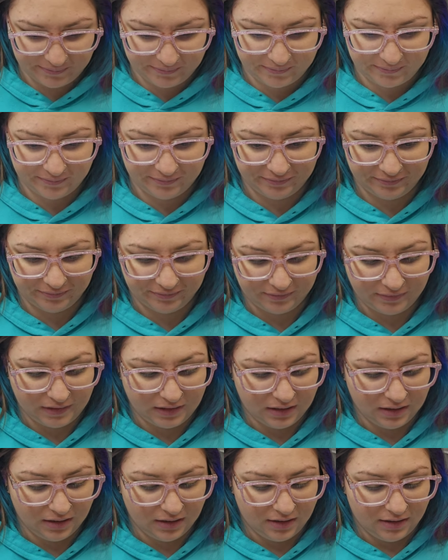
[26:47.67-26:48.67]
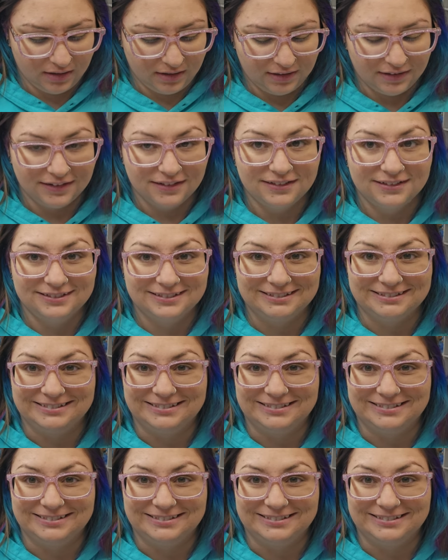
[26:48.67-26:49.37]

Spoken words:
[no speech]